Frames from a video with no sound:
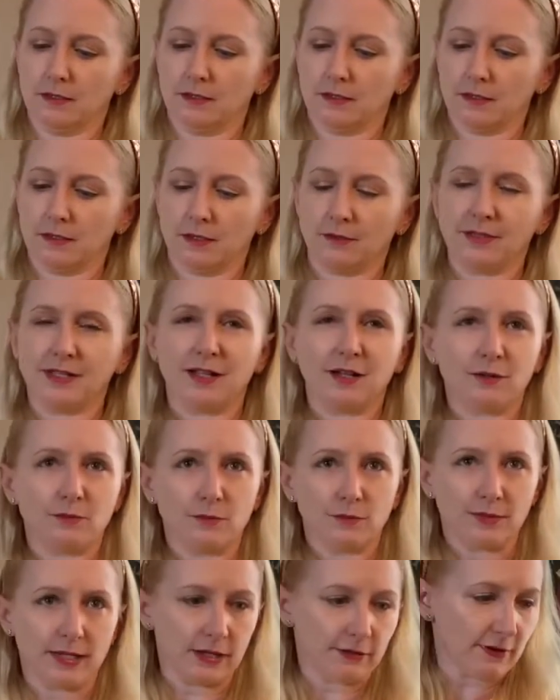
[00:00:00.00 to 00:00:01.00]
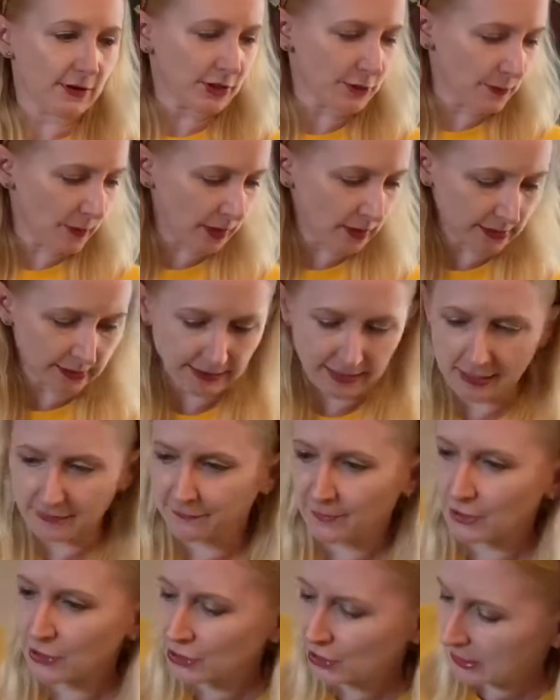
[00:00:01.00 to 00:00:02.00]
So yeah, we'll get around to burning that
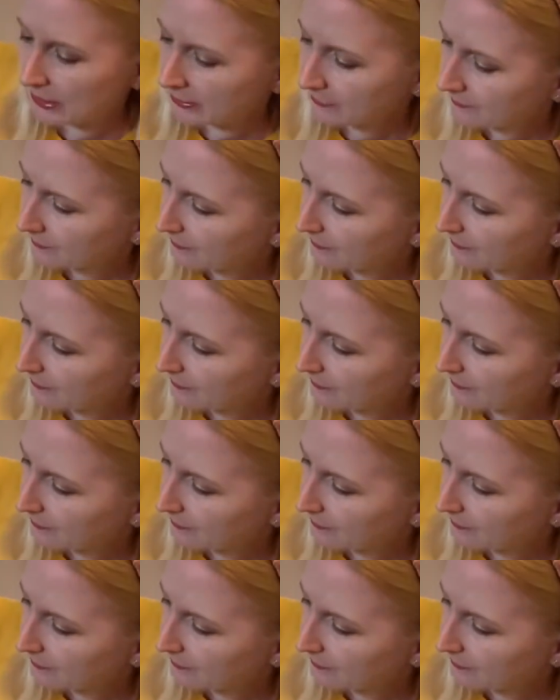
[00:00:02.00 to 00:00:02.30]
eventually.